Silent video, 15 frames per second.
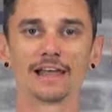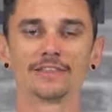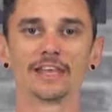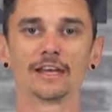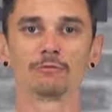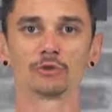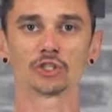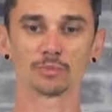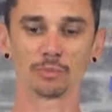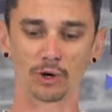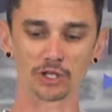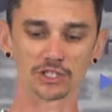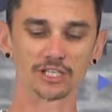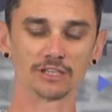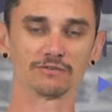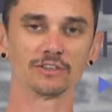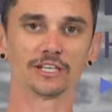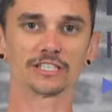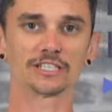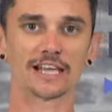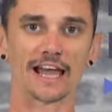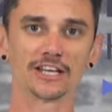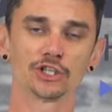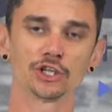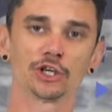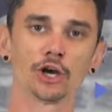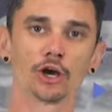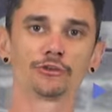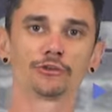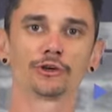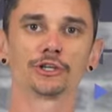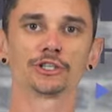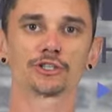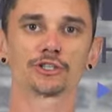and then responsiveness as you go through your